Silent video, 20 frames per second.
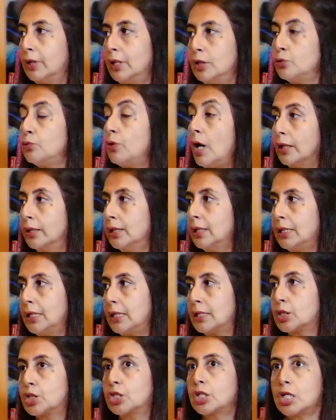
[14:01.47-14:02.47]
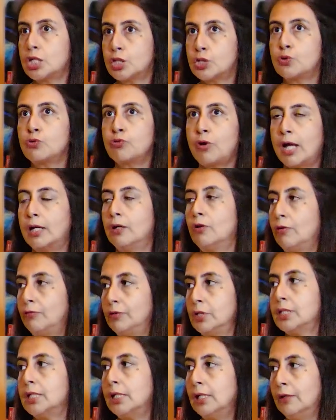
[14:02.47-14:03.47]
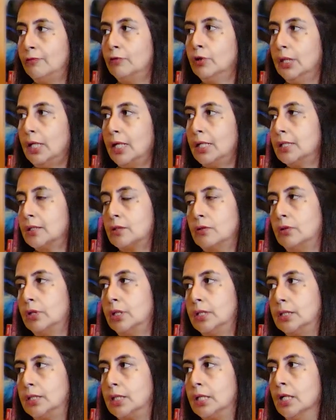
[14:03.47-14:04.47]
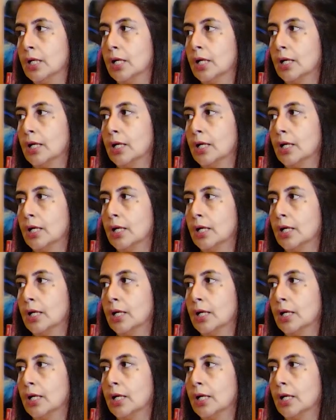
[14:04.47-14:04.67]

They do other things. Just to write novels and live on that is not easy.